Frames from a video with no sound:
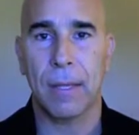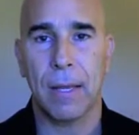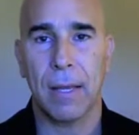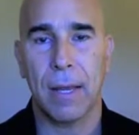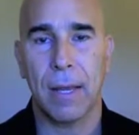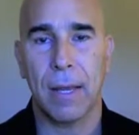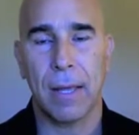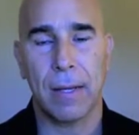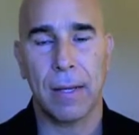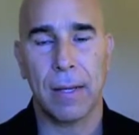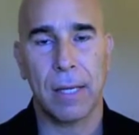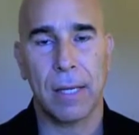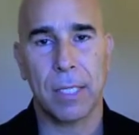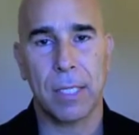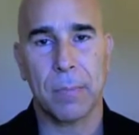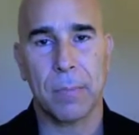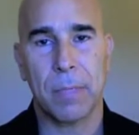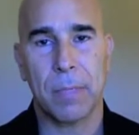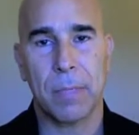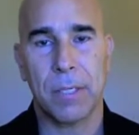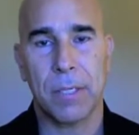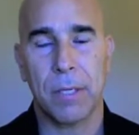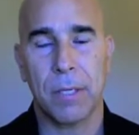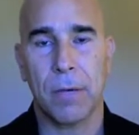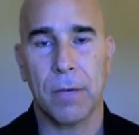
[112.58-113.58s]
And I ask
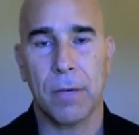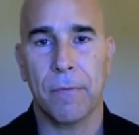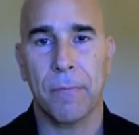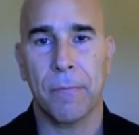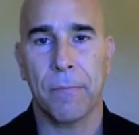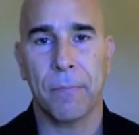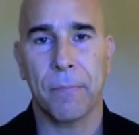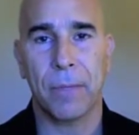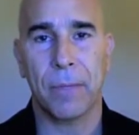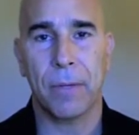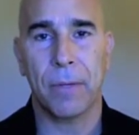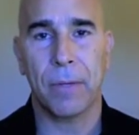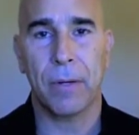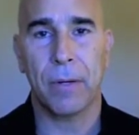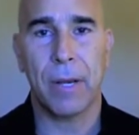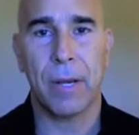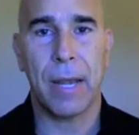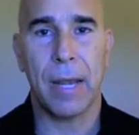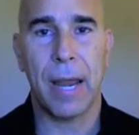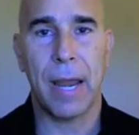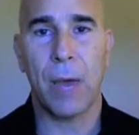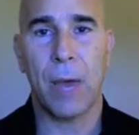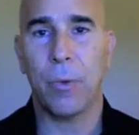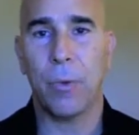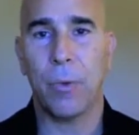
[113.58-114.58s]
myself,
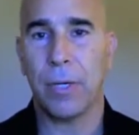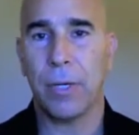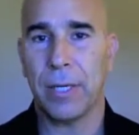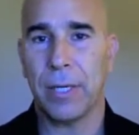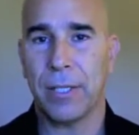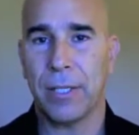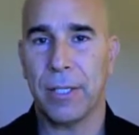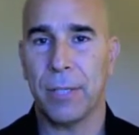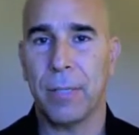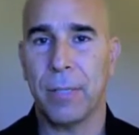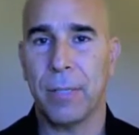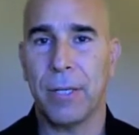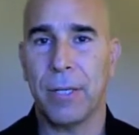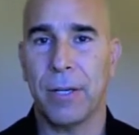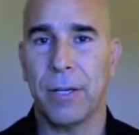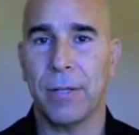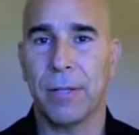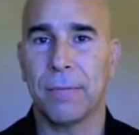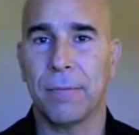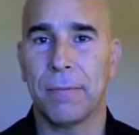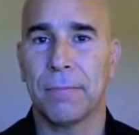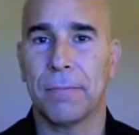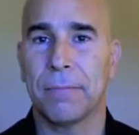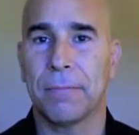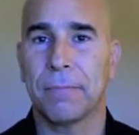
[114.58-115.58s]
now what needs to be done?
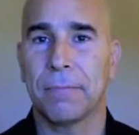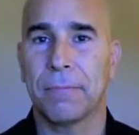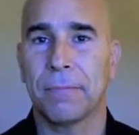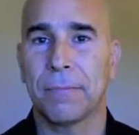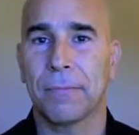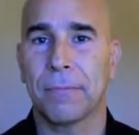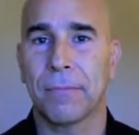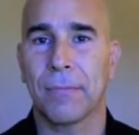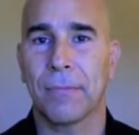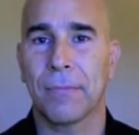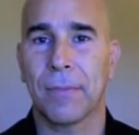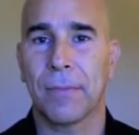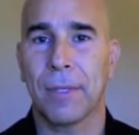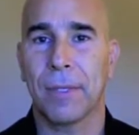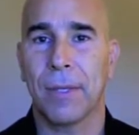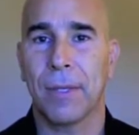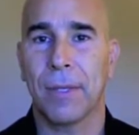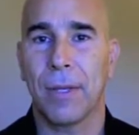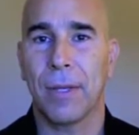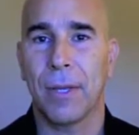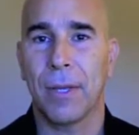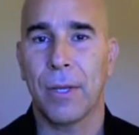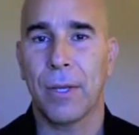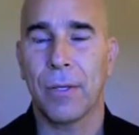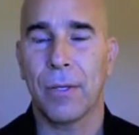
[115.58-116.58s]

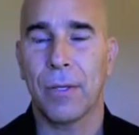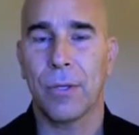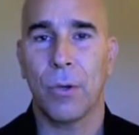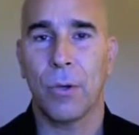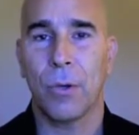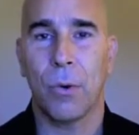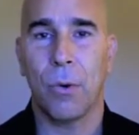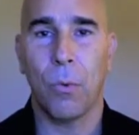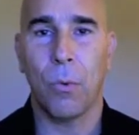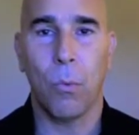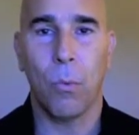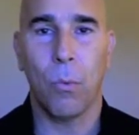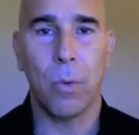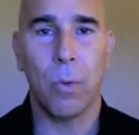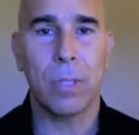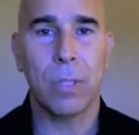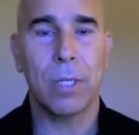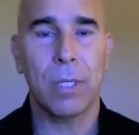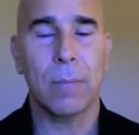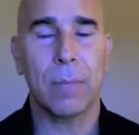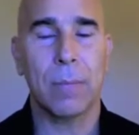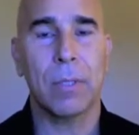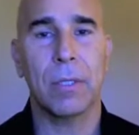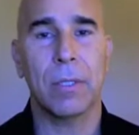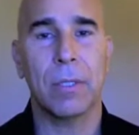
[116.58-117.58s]
So once
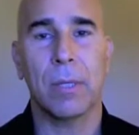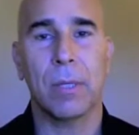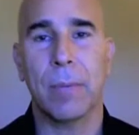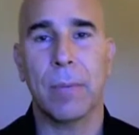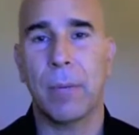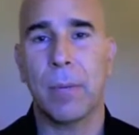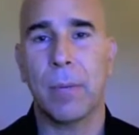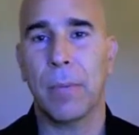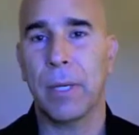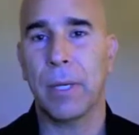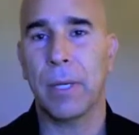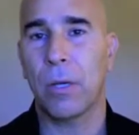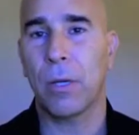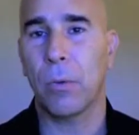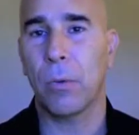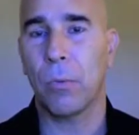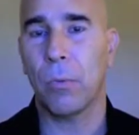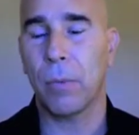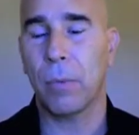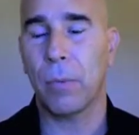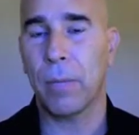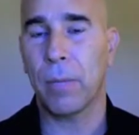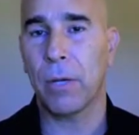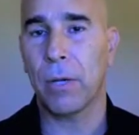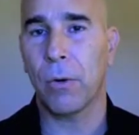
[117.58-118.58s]
I'm clear about my goal, what
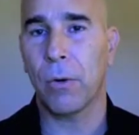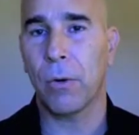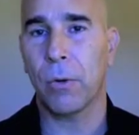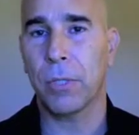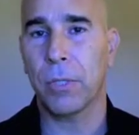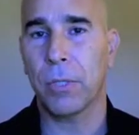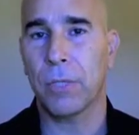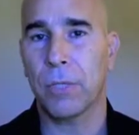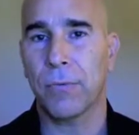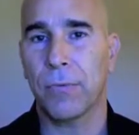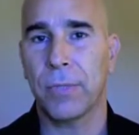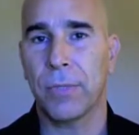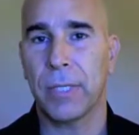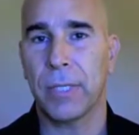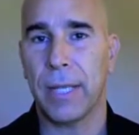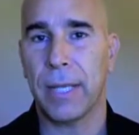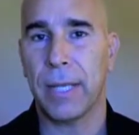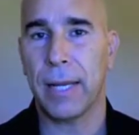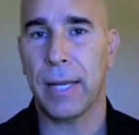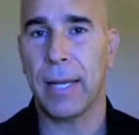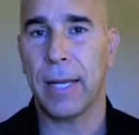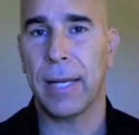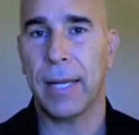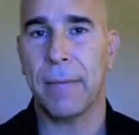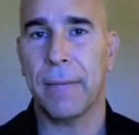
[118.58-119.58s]
my goal is for
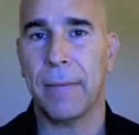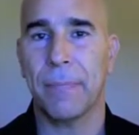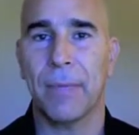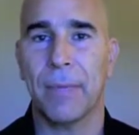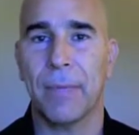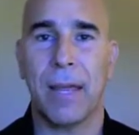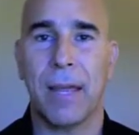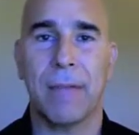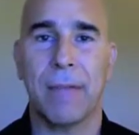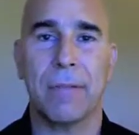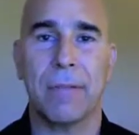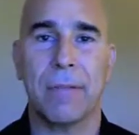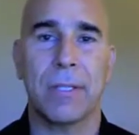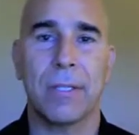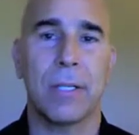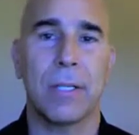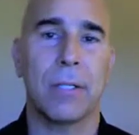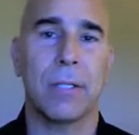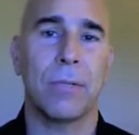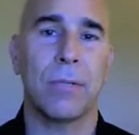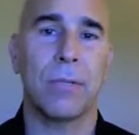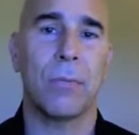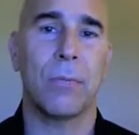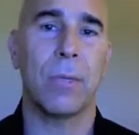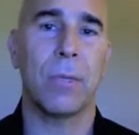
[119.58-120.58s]
today, I have a
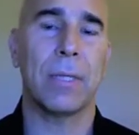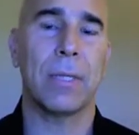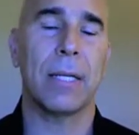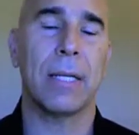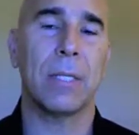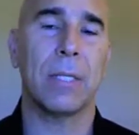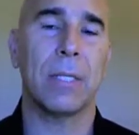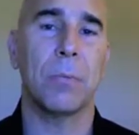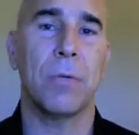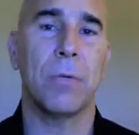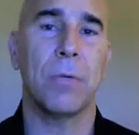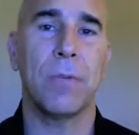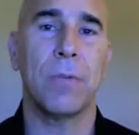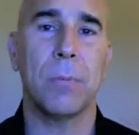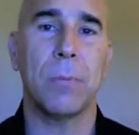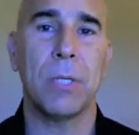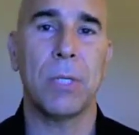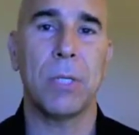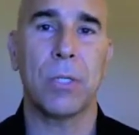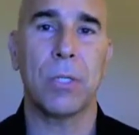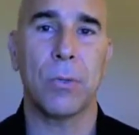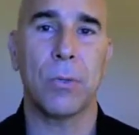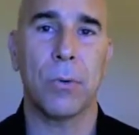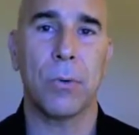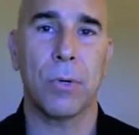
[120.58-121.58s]
sense of what that's moving
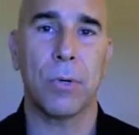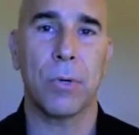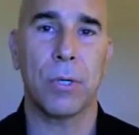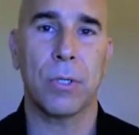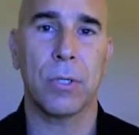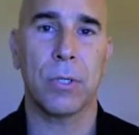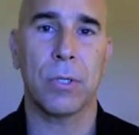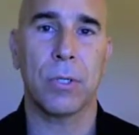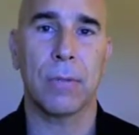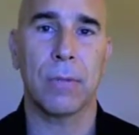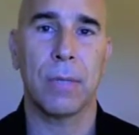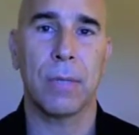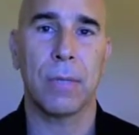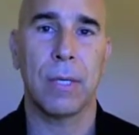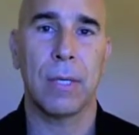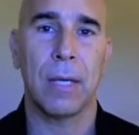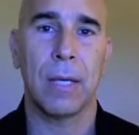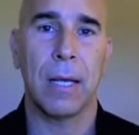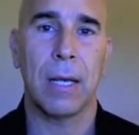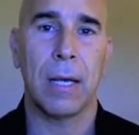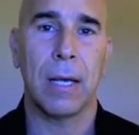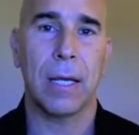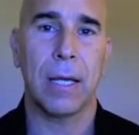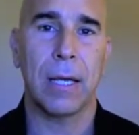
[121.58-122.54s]
me towards, I